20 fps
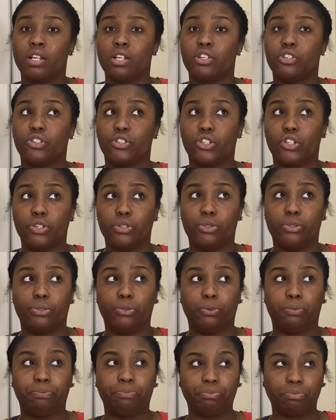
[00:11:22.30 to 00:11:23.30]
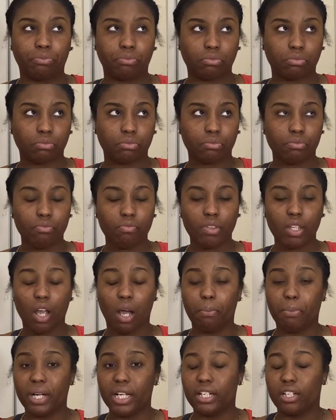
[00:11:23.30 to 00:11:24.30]
you are
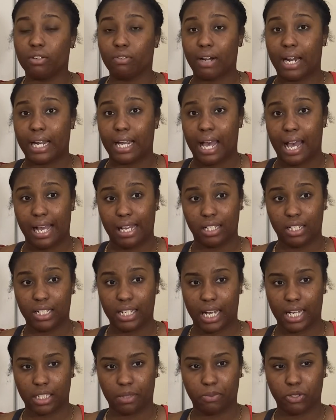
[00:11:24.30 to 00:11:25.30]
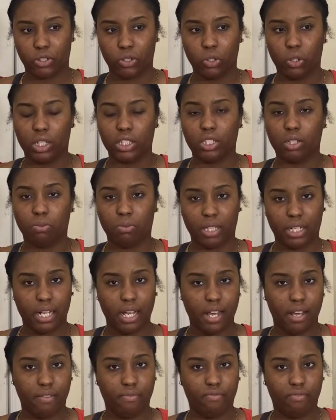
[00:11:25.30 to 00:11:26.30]
putting the right hashtags, but you also want
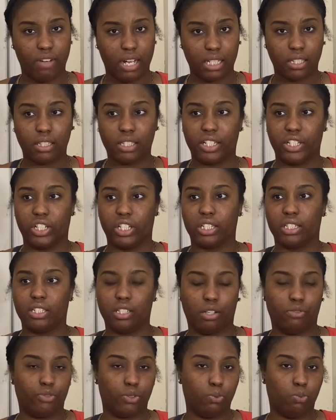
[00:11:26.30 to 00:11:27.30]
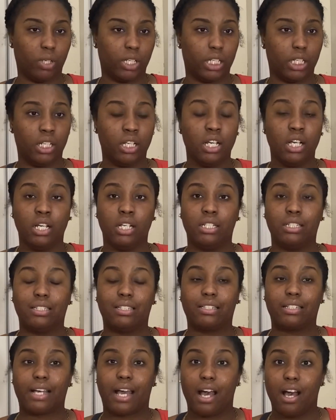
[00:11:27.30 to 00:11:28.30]
to invest in yourself. You want to
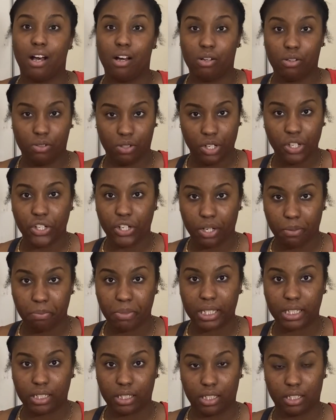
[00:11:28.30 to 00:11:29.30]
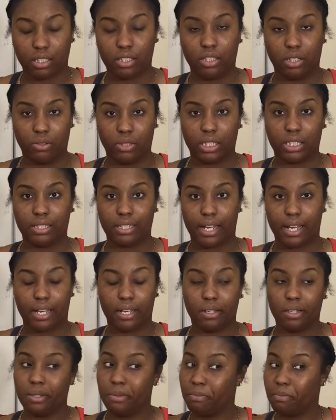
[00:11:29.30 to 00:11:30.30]
scale your business, so to
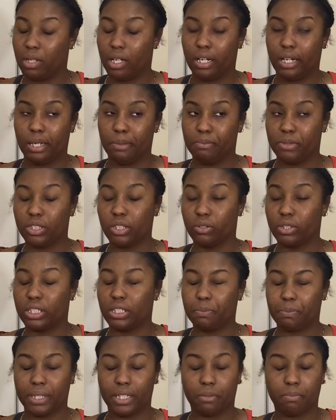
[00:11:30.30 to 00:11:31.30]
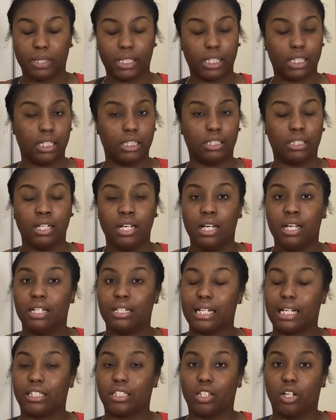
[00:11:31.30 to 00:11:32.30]
speak, because
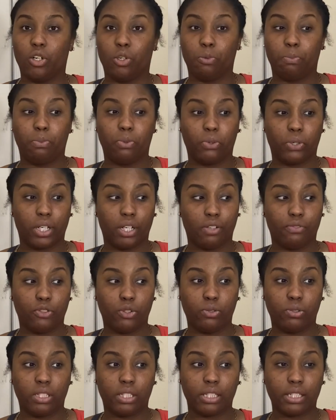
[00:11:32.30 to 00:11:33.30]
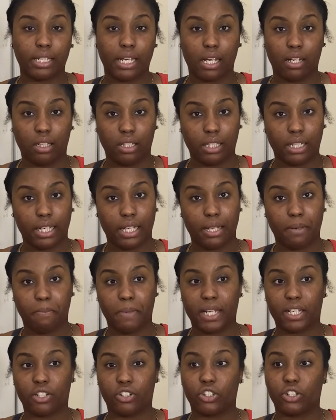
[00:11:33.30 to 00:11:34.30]
that's the whole point of you scaling it and
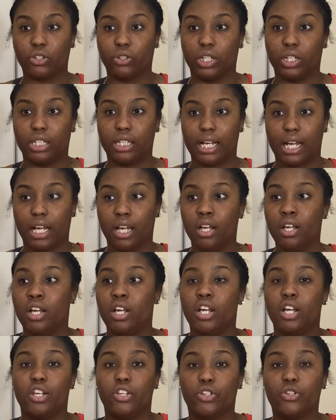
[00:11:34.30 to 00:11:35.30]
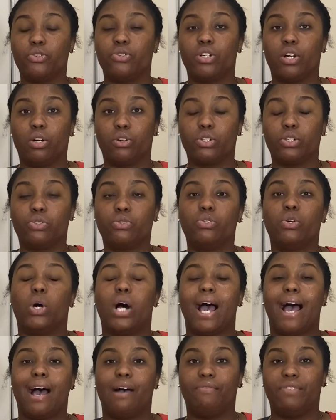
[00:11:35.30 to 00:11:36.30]
making sure that you
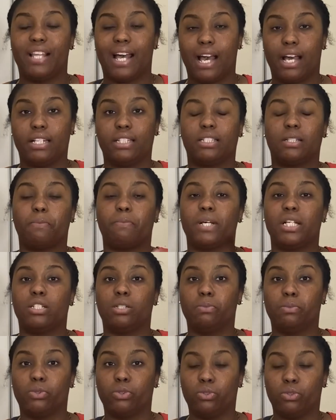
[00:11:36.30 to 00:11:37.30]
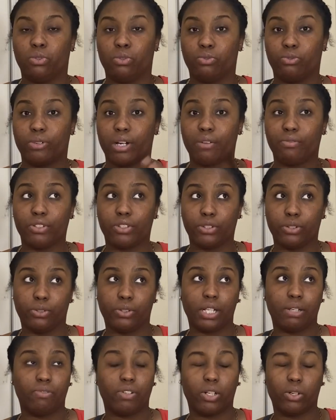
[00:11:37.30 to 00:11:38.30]
have that dependable revenue.
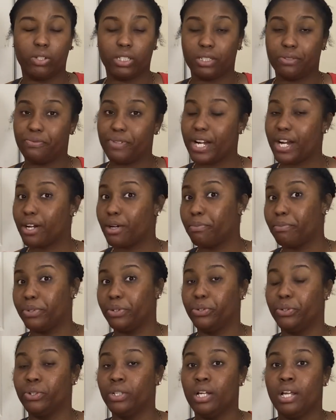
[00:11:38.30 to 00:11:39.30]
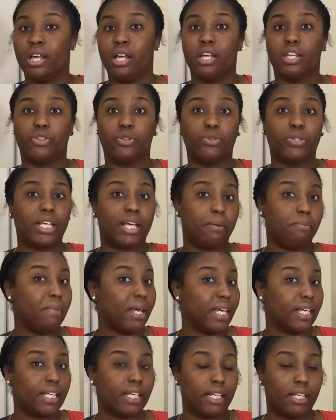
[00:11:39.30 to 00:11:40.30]
Even though it's variable, you can
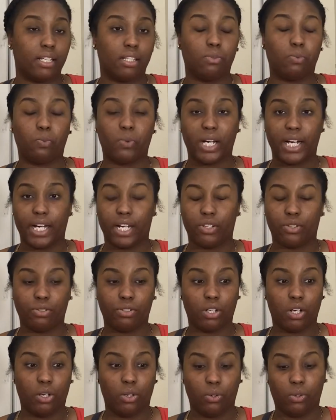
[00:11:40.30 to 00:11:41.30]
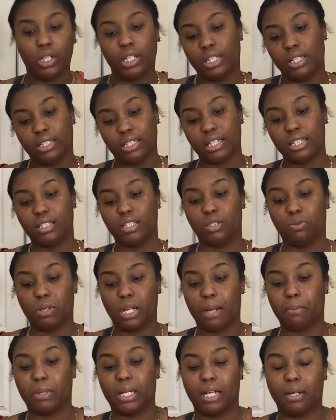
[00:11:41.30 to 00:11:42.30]
make it where this is what
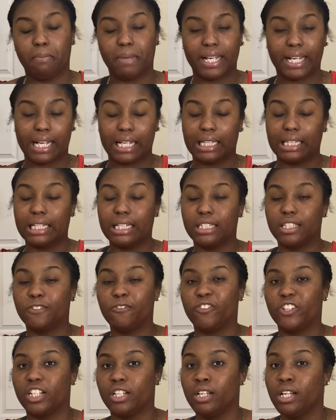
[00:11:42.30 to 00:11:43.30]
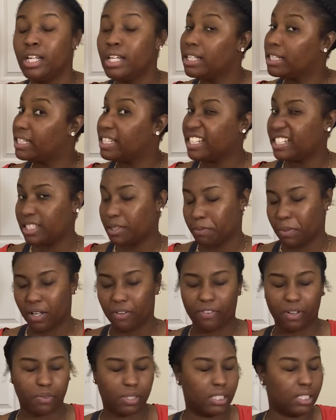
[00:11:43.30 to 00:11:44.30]
I'm going to make at least for this
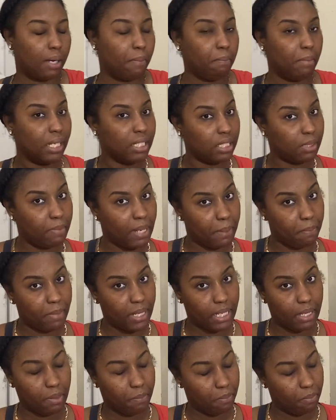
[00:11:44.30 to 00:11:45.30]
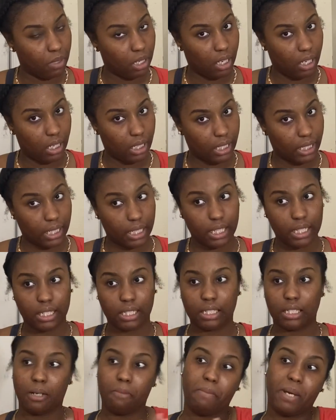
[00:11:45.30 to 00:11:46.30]
month. Some months may be good and
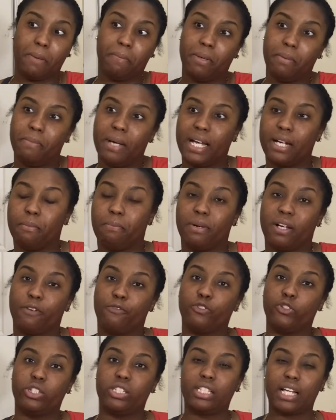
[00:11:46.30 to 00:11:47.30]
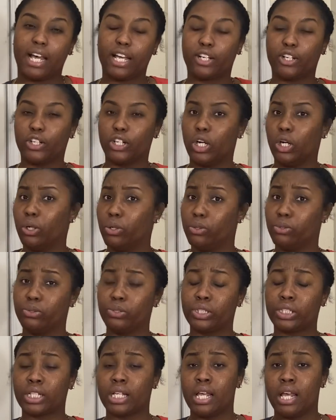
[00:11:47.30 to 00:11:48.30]
some may be better, but if you set goals
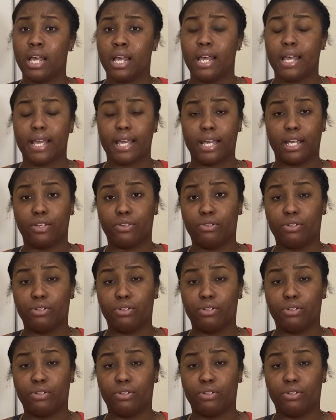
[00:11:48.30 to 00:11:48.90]
and